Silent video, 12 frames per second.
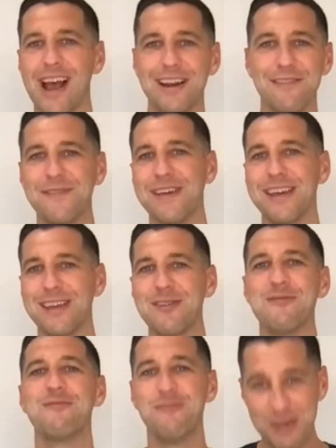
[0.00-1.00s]
kind of
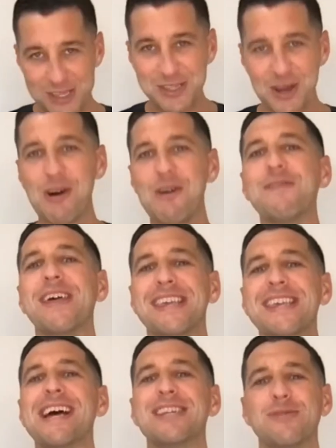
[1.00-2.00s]
resolved that
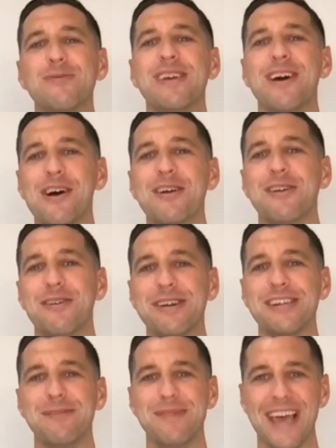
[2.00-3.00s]
yes, we are
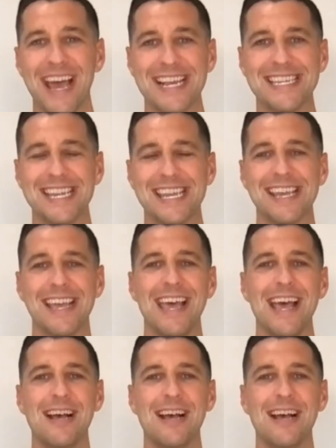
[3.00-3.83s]
going to be exiting.